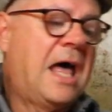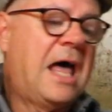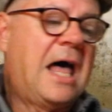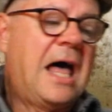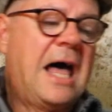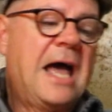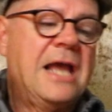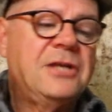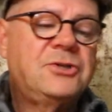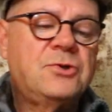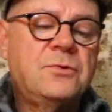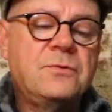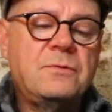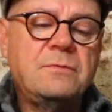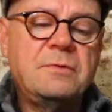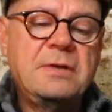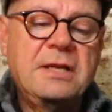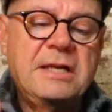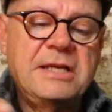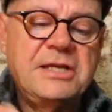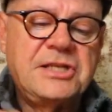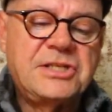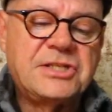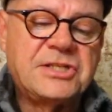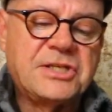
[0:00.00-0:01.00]
I don't
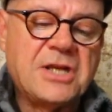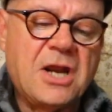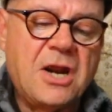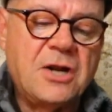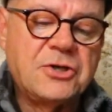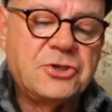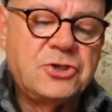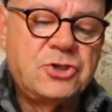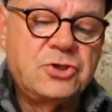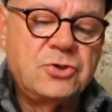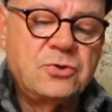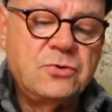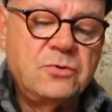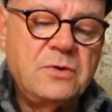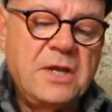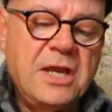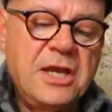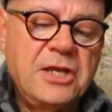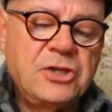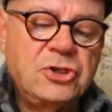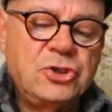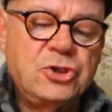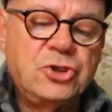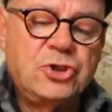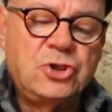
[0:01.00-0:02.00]
really start to
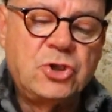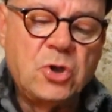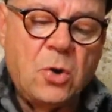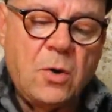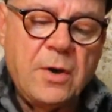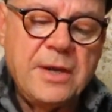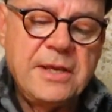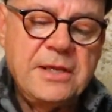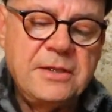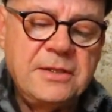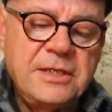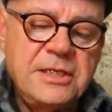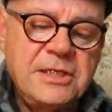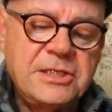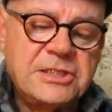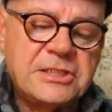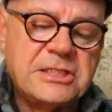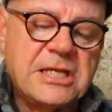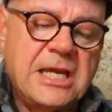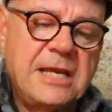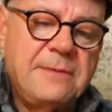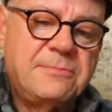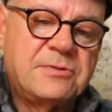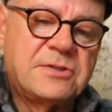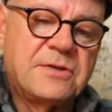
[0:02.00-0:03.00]
enjoy these
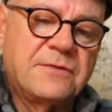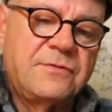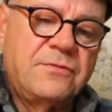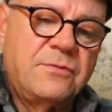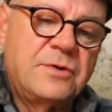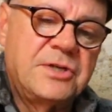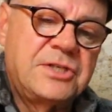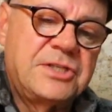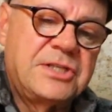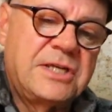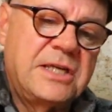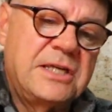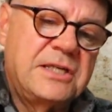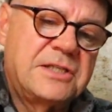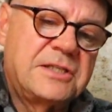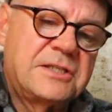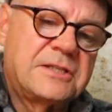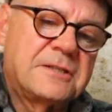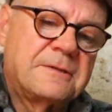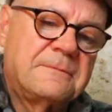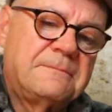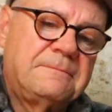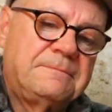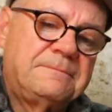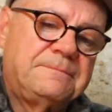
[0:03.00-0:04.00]
types of
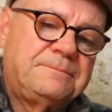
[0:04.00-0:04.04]
whiskies